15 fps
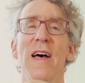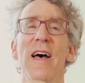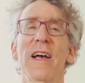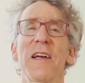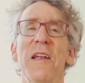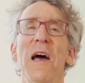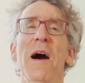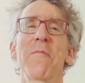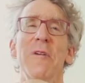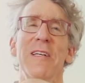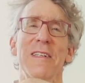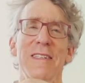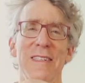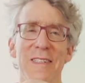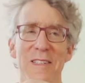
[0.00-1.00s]
economic
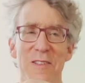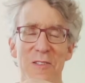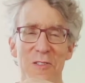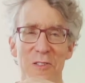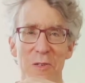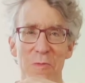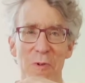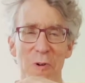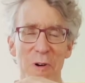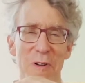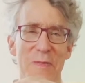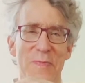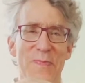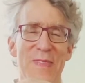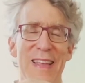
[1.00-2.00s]

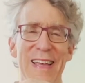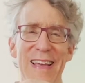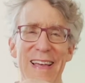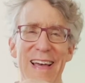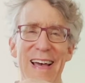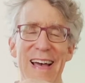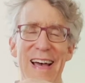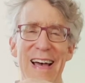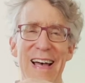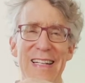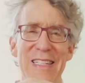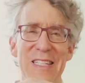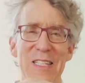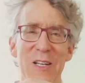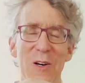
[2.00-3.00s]
support.
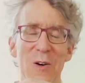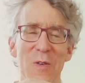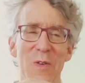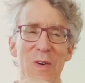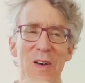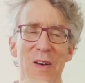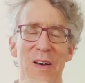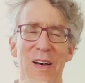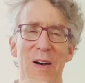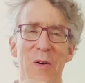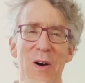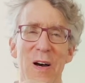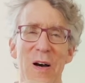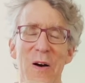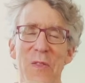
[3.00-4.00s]
And so
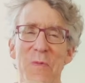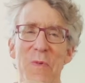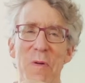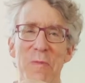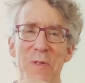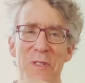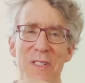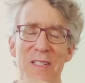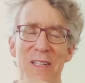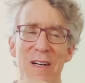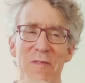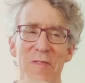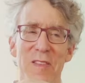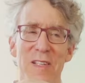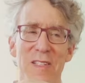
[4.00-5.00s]
the purpose
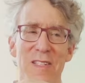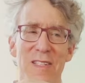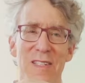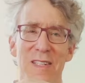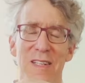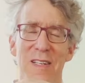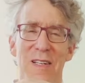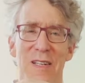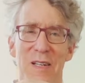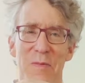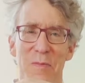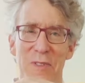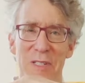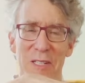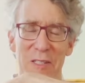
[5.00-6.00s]
of this
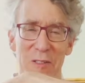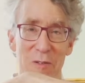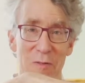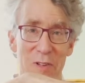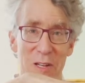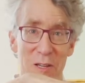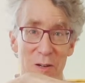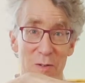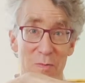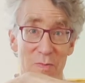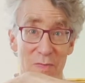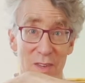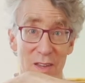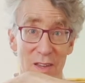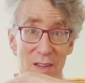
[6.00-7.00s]
particular video
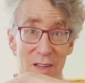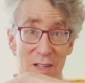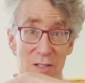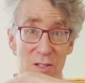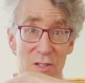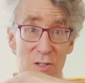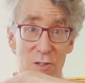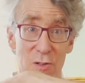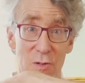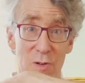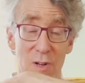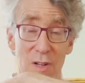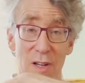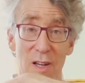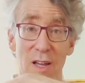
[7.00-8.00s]
is to
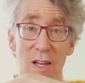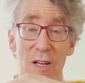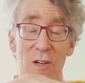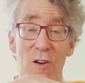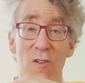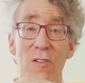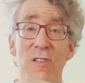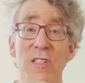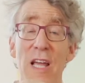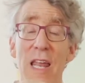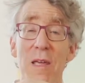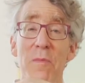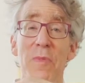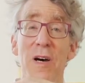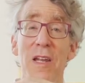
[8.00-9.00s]
encourage
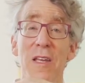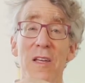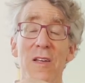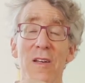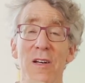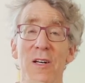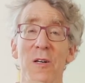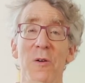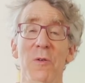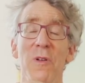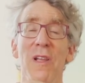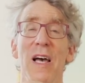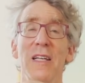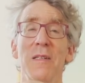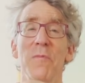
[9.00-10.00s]
anybody who would
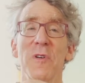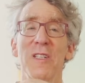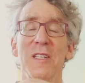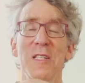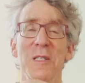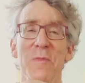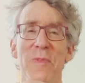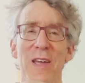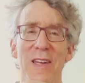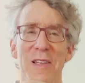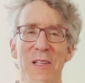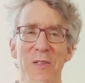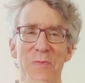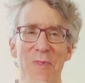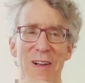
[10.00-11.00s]
like to participate in
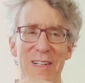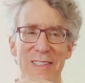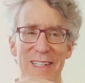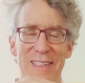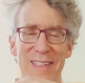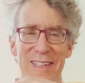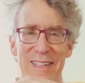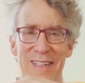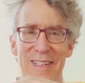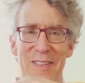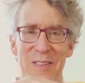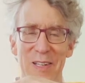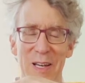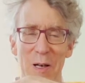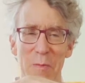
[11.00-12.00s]
this project
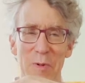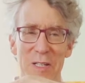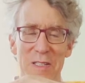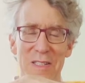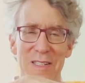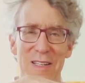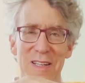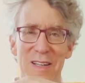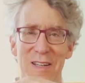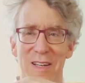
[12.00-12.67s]
to help us